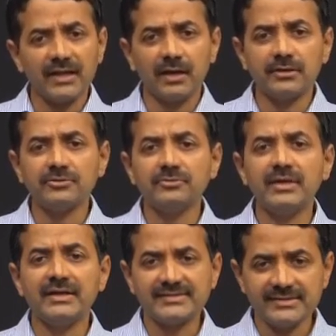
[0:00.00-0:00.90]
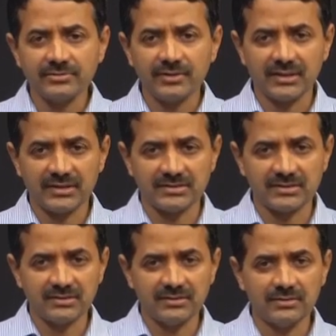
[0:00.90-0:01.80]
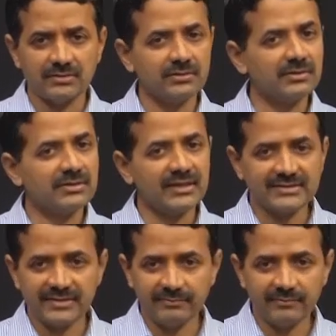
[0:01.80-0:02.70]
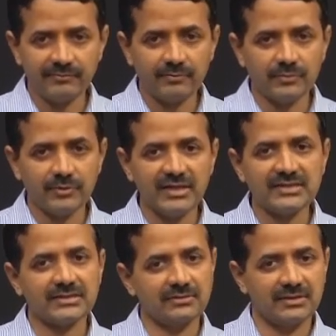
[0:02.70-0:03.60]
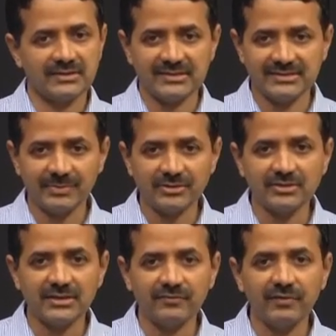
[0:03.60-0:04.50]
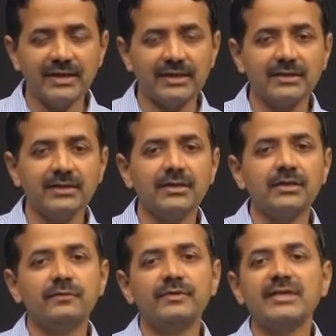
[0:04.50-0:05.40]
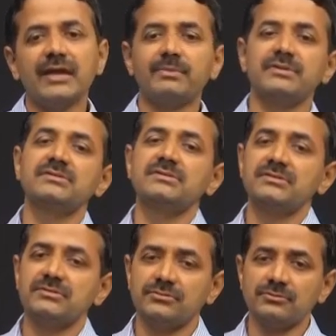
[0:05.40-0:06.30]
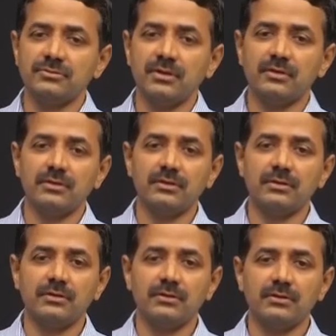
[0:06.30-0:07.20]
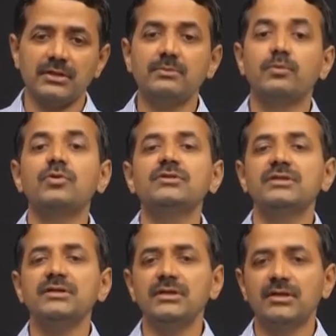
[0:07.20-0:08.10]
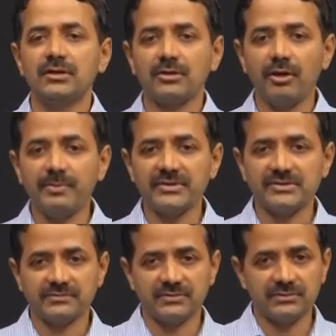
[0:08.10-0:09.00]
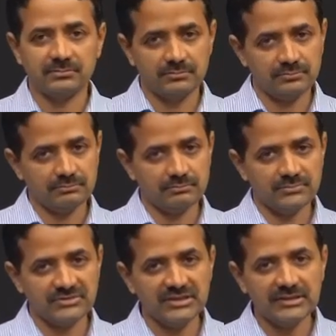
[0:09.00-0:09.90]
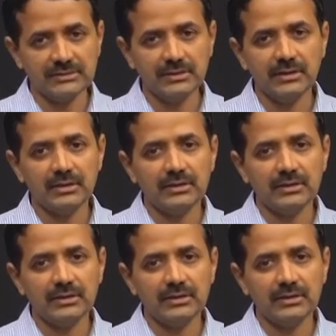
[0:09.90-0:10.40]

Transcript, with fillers: autosomal recessive condition, there is a mutation or there is a pathogenic variant which happens to uh, in both the copies of the gene,